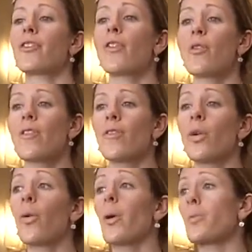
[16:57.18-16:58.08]
For those of
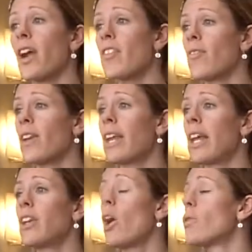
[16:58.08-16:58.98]
you who are
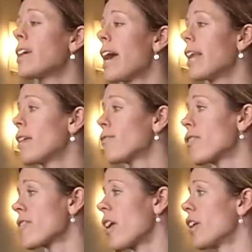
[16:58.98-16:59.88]
breastfeeding, no dieting
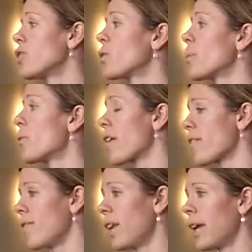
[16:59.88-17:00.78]
for as long as you are
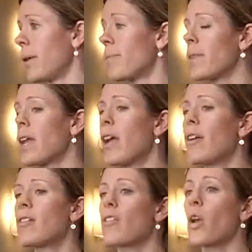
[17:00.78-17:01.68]
breastfeeding.
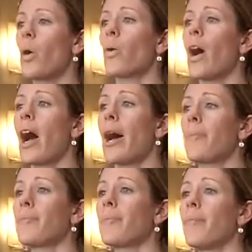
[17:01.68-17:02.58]
So
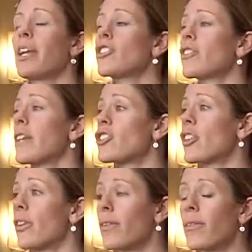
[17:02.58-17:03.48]
make sure that
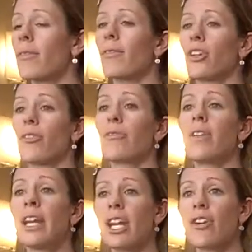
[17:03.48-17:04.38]
you're
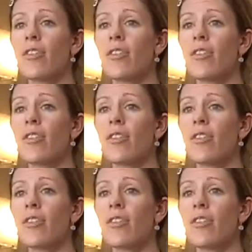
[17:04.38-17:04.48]
feeding